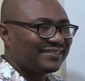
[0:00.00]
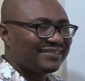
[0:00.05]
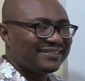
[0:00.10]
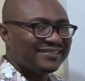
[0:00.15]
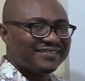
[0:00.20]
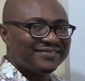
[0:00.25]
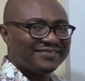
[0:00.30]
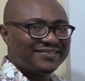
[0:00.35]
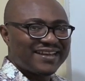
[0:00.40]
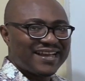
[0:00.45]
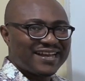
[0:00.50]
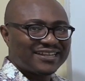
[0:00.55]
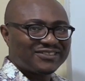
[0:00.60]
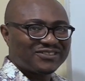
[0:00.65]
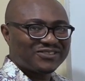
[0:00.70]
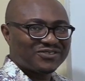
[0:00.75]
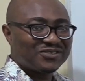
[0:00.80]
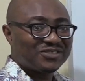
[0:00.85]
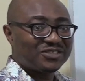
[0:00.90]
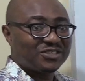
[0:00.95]
the
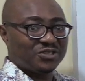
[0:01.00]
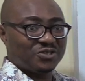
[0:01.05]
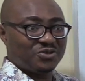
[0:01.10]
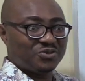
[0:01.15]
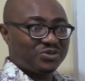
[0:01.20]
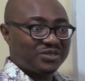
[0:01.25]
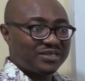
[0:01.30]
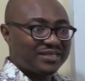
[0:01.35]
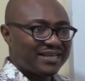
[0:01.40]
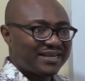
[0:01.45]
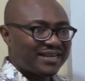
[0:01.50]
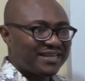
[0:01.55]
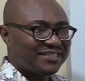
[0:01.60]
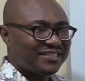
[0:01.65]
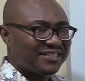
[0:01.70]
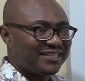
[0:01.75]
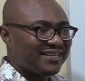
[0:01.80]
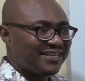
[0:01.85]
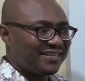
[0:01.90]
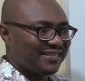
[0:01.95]
reactions using
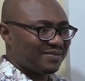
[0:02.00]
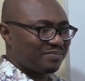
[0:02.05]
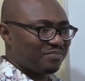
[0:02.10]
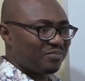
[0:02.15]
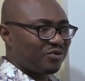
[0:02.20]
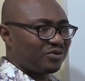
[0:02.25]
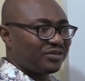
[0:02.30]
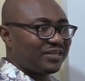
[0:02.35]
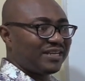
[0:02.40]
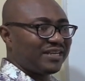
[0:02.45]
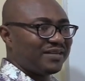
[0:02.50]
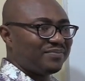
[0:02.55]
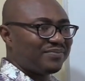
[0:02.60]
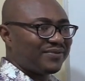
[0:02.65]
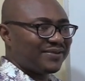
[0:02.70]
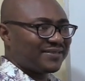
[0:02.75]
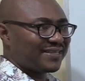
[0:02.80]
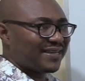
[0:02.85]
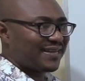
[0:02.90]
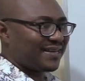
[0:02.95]
energy, the more they
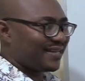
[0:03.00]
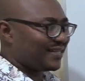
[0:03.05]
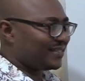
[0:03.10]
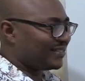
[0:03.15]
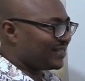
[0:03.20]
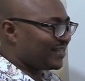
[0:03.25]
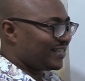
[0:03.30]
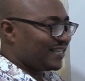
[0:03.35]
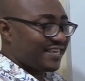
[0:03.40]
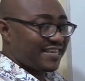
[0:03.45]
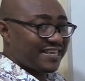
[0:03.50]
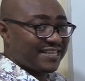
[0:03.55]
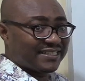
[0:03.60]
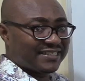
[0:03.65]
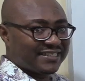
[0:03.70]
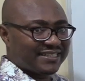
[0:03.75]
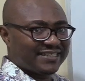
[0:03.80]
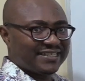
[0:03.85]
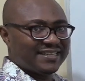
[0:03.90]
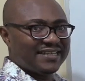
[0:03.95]
liberate
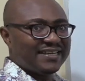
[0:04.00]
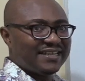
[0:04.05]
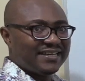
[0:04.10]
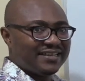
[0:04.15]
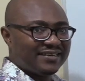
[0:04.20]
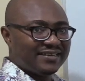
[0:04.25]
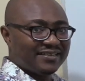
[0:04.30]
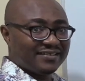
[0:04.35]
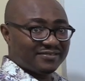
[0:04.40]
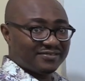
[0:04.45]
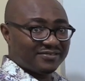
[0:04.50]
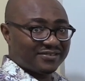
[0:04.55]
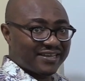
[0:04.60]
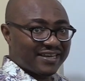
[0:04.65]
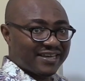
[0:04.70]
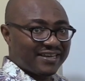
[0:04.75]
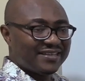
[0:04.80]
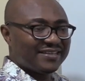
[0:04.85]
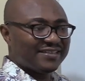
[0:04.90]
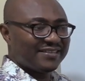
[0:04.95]
heat.
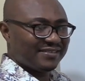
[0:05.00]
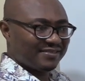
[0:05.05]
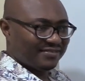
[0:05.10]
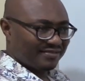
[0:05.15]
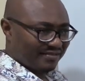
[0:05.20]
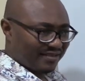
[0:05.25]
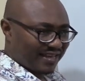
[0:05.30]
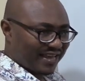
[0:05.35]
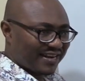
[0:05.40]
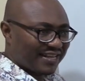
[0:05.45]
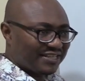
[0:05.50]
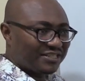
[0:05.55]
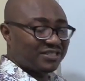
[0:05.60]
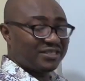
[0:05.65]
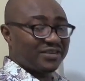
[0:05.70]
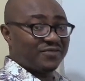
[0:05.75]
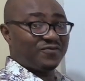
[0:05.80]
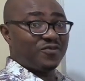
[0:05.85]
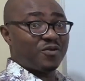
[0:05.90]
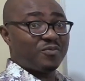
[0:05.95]
Okay, energy in
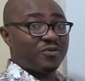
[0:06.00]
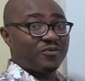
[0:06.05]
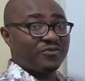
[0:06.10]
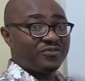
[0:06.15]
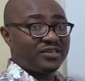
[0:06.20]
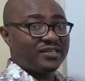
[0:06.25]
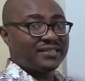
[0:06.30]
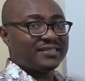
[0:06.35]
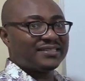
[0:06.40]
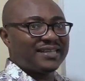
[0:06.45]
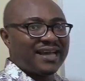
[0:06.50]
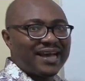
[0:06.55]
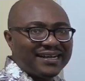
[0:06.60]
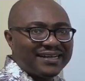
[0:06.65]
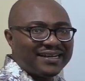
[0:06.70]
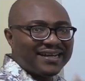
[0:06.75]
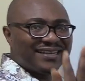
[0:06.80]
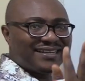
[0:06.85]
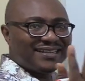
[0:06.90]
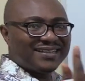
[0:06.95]
the form of heat,
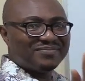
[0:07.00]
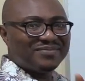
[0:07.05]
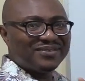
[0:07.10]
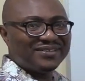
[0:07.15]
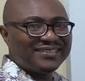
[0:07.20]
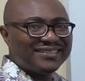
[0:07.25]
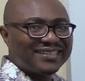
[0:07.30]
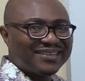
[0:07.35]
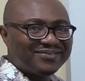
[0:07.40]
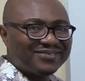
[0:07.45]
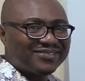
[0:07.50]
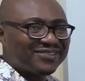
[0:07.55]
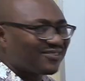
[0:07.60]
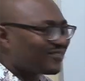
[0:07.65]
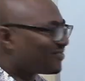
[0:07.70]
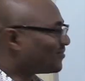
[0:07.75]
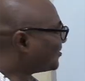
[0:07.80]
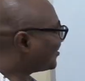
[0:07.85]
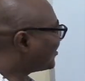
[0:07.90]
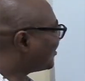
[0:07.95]
and then the body temperature
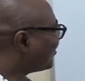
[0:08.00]
comes